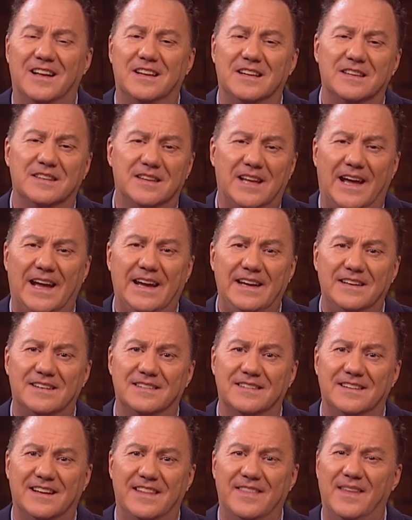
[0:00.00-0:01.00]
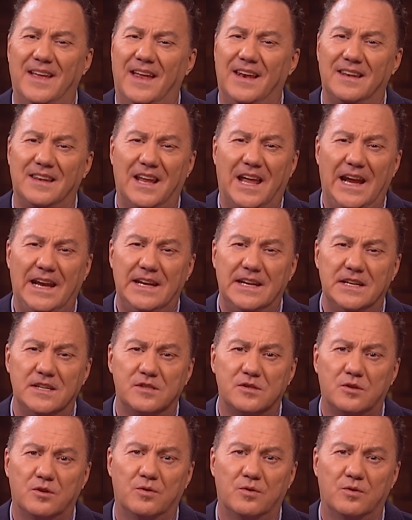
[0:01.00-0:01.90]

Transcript: a light, and that light is